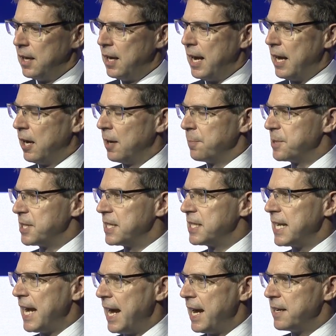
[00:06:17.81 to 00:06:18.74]
and up to
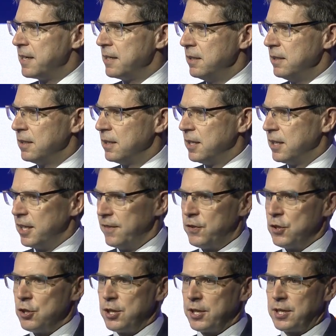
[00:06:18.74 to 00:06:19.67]
10
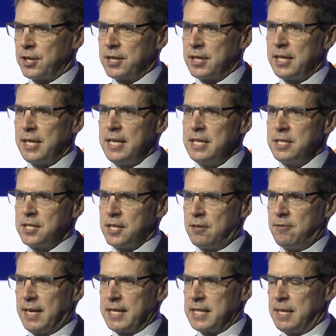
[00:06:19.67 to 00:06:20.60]
if you look at the
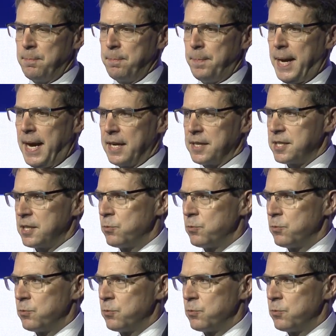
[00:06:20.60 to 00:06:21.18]
indirect impacts.